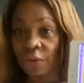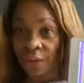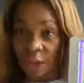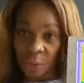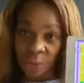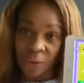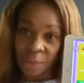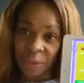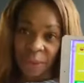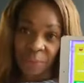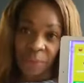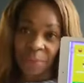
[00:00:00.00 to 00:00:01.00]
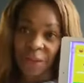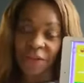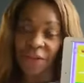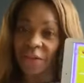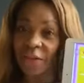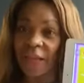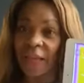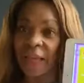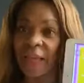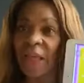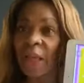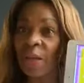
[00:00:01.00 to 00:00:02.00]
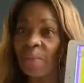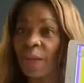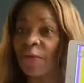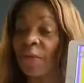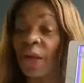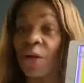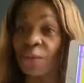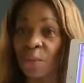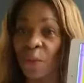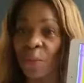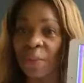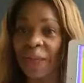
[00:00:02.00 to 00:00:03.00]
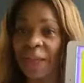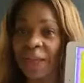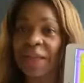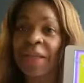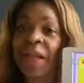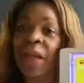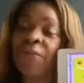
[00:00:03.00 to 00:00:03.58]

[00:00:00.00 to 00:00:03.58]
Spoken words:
to help young people manage their mental health and well-being.